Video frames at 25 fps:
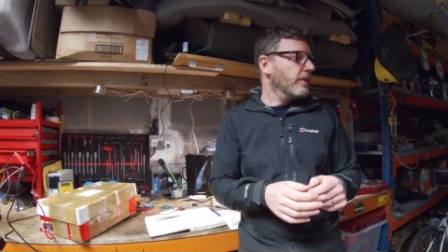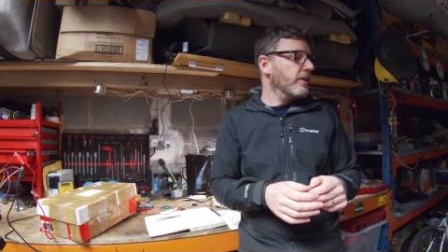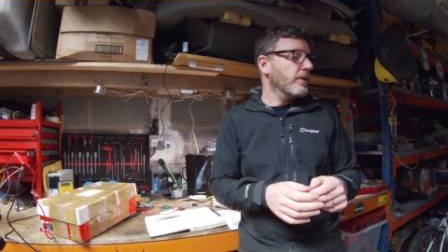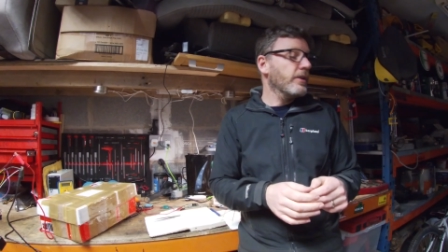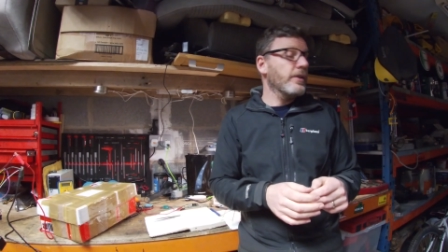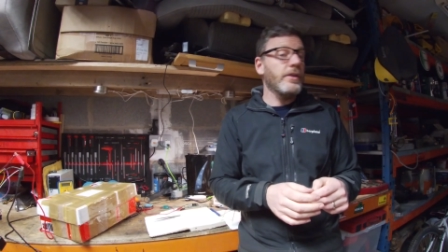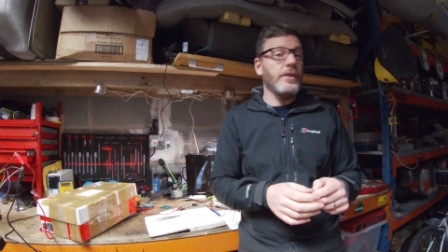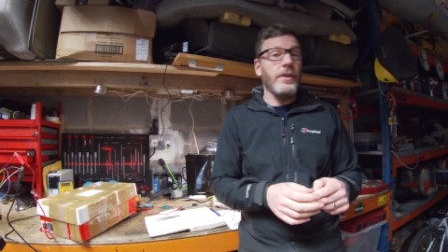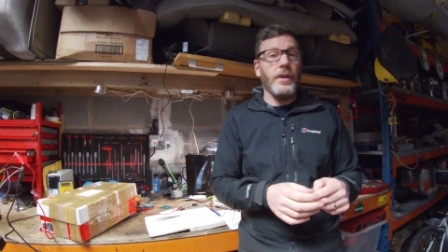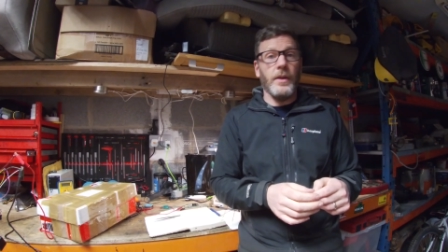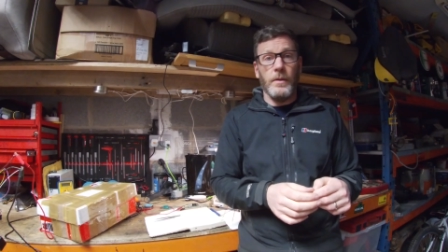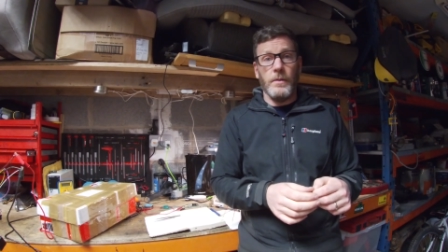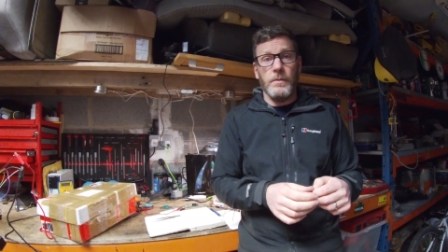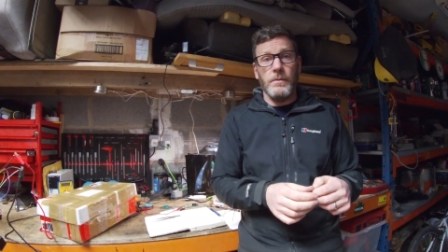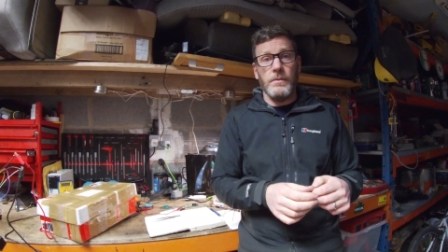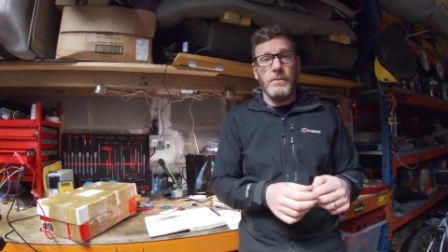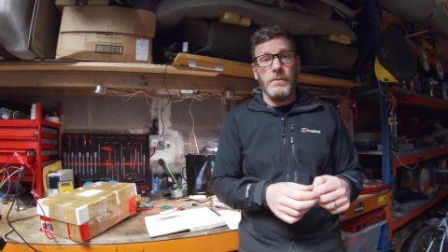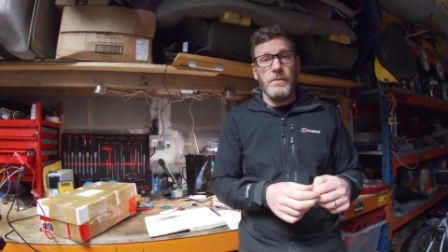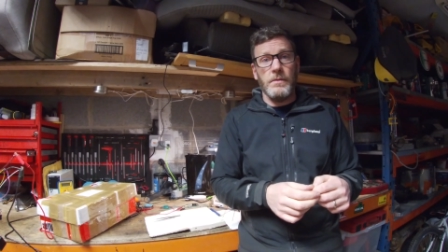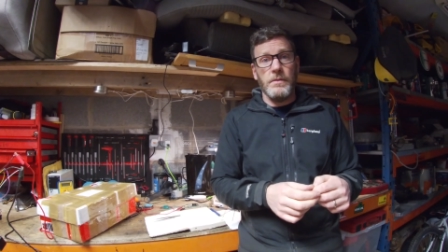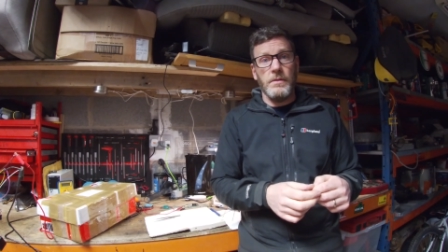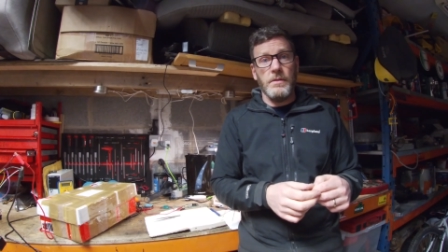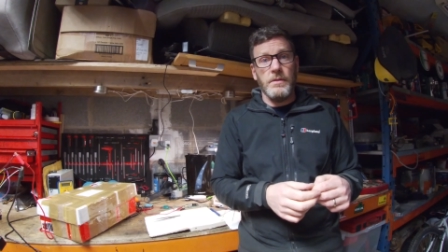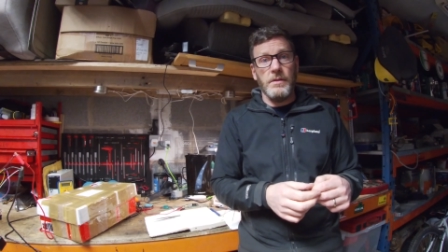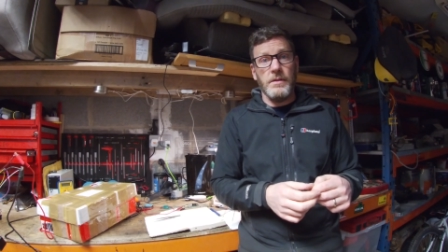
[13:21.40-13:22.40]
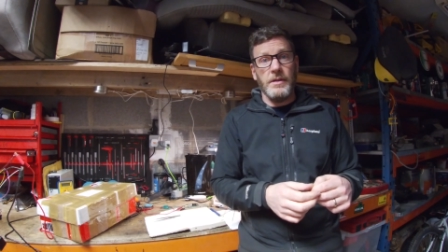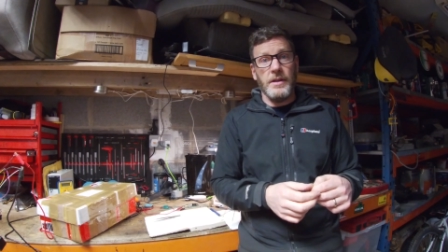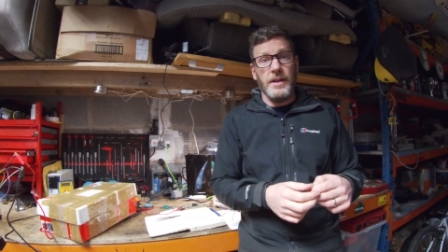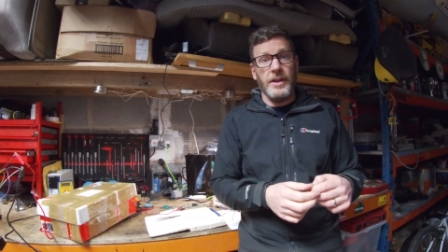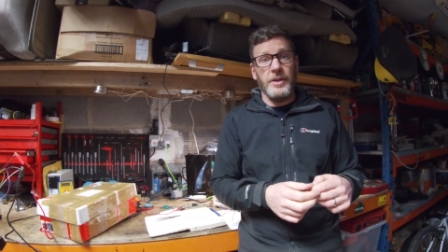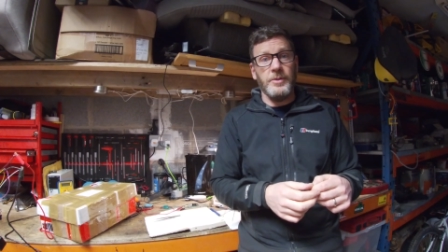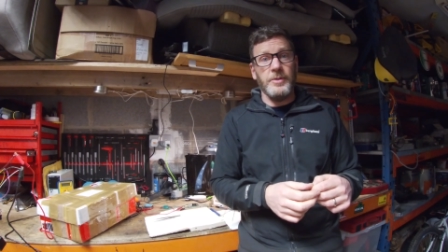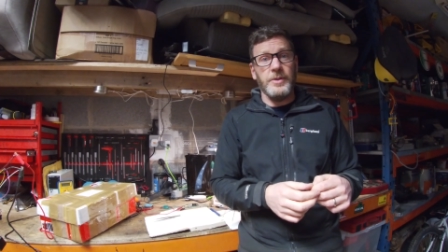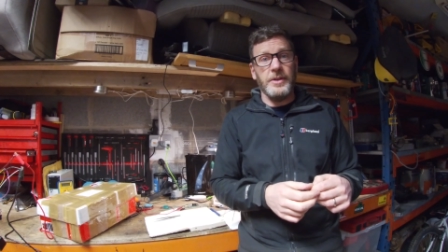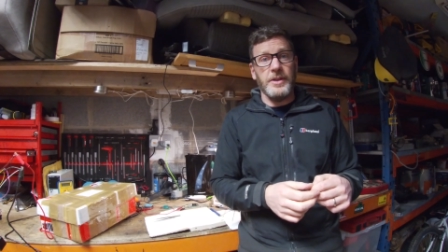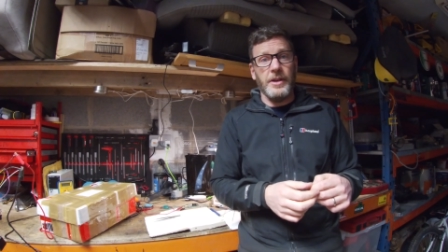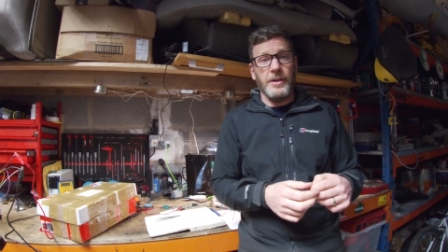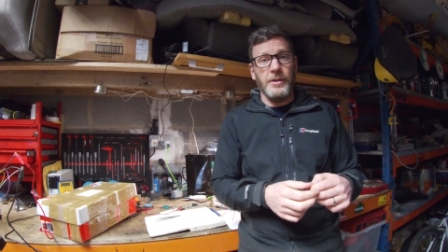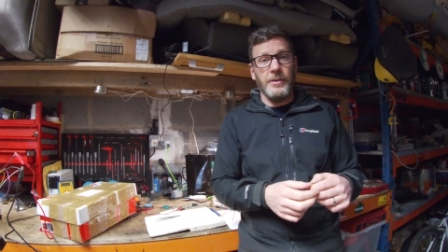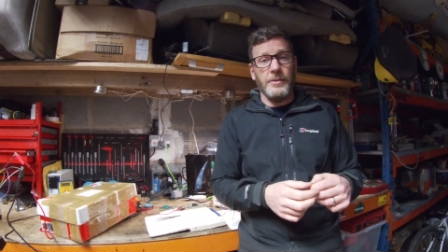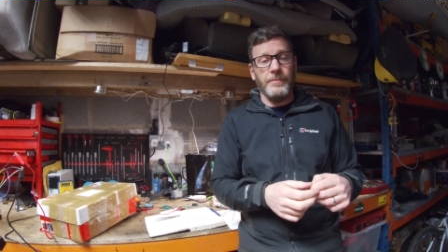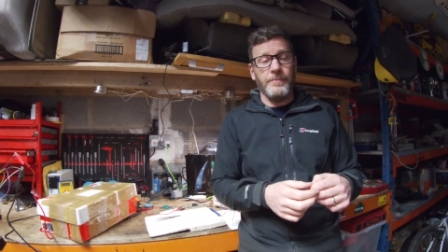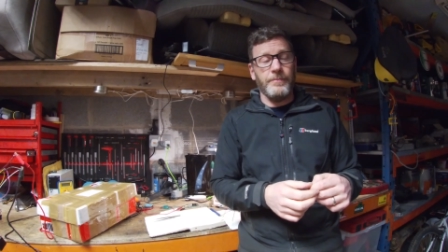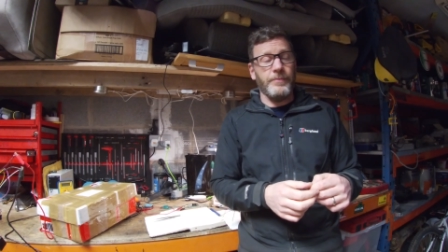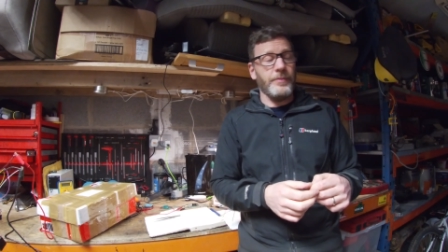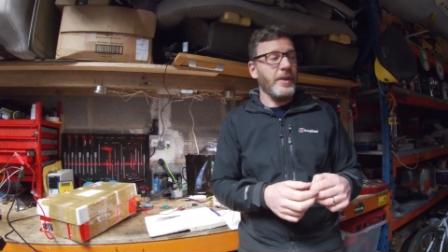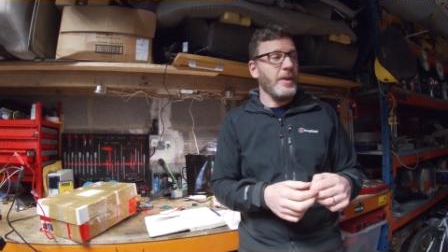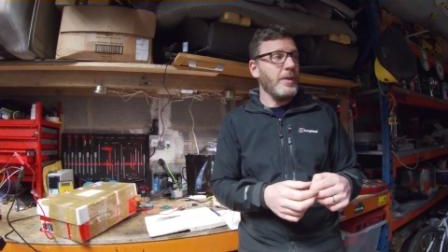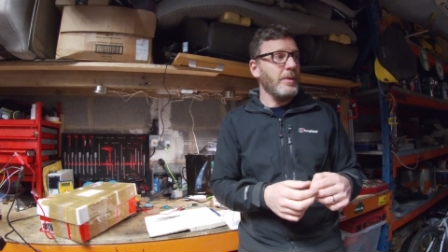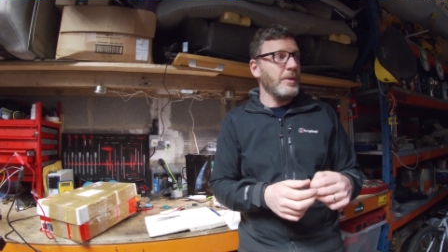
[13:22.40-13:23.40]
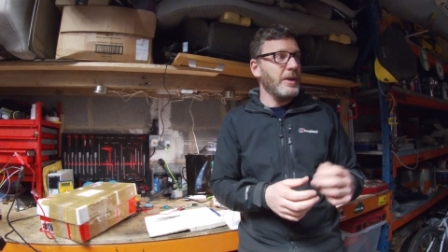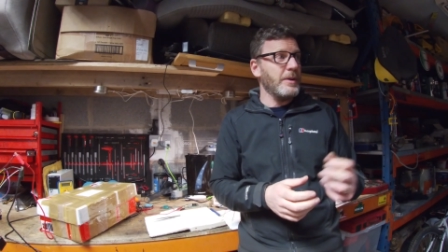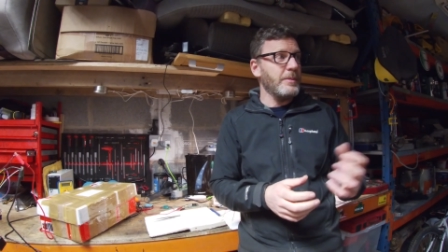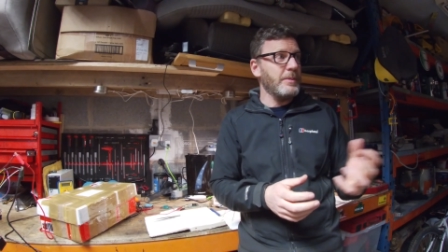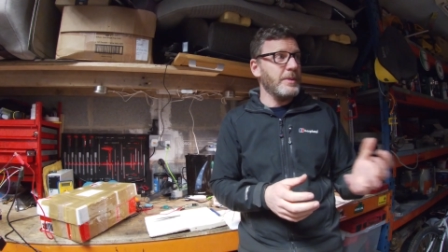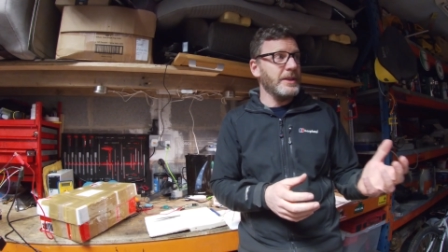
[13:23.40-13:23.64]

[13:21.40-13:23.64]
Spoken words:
So, as we know, when I